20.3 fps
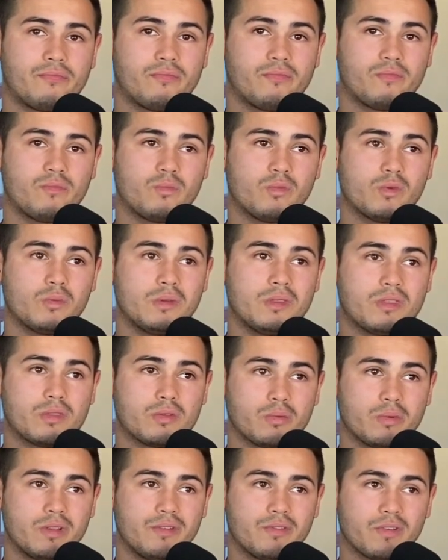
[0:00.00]
we'll be
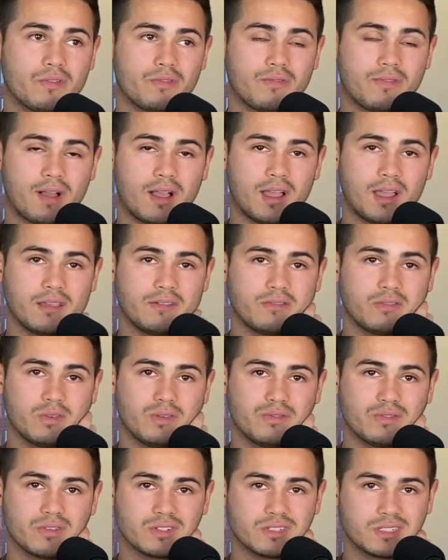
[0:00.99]
3 for 5, 3
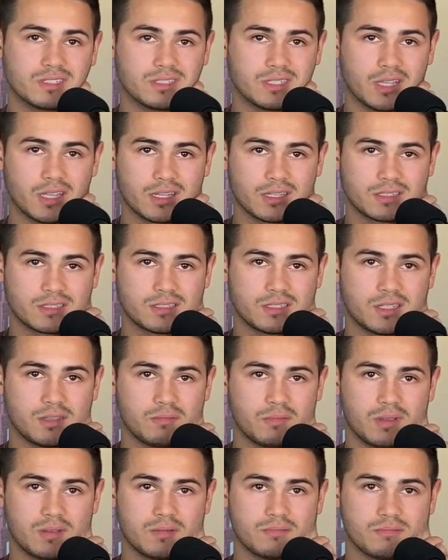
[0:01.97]
for 6 in
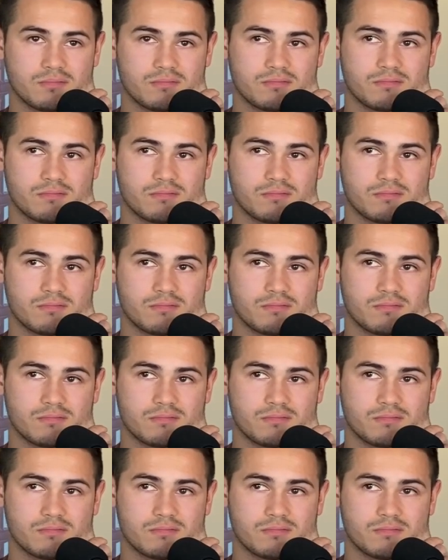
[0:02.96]
my